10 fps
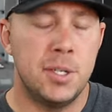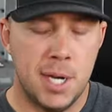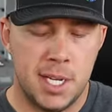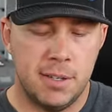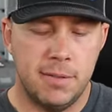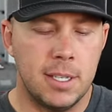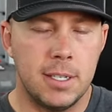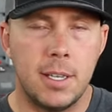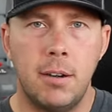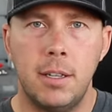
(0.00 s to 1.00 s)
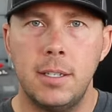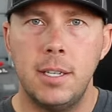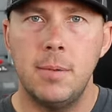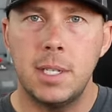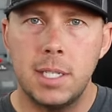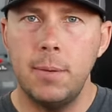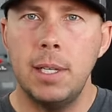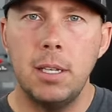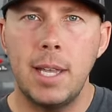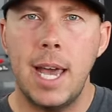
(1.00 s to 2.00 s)
aggressive considering the T1C we
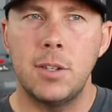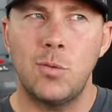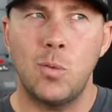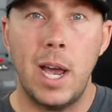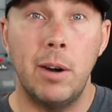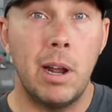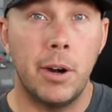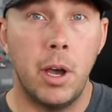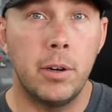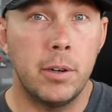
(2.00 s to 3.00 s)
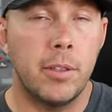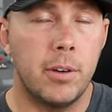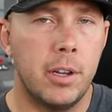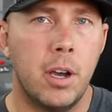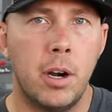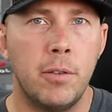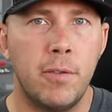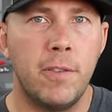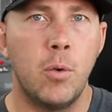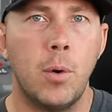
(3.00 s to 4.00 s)
looked at is right around $130,
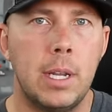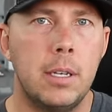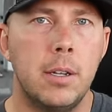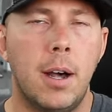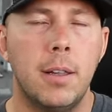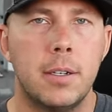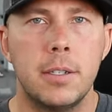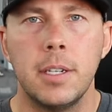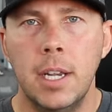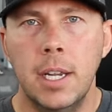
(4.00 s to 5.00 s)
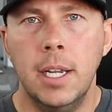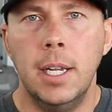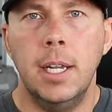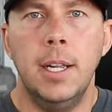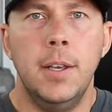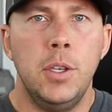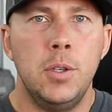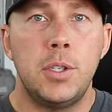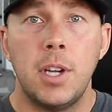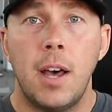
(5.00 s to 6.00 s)
$140.
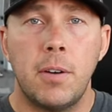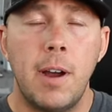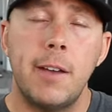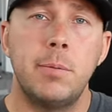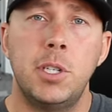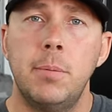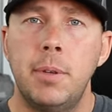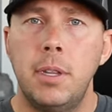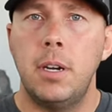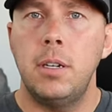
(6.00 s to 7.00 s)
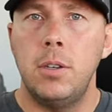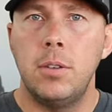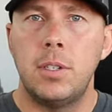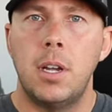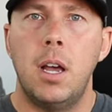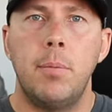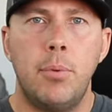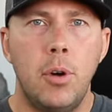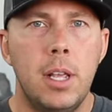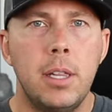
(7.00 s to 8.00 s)
You saw the craftsmanship in there. You saw
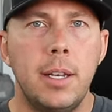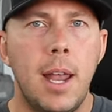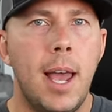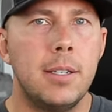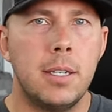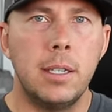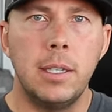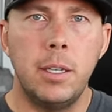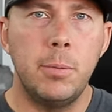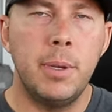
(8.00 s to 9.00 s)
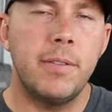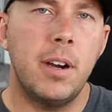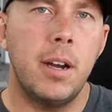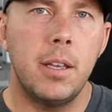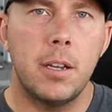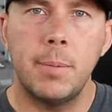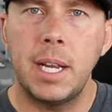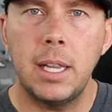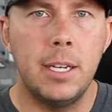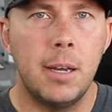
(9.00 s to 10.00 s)
pretty clean lines, a little bit of area that could have
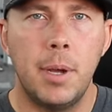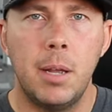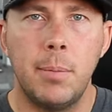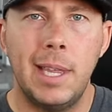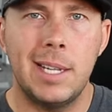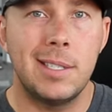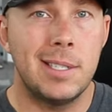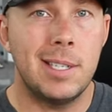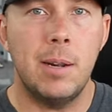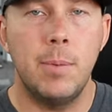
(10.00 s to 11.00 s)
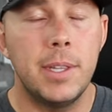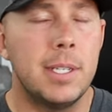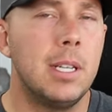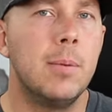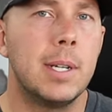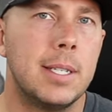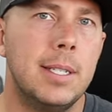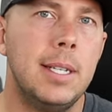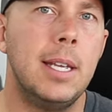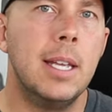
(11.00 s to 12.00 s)
been cleaned up on, but that's the same with the
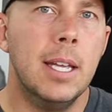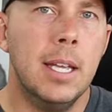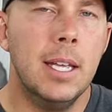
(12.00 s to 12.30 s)
T1C.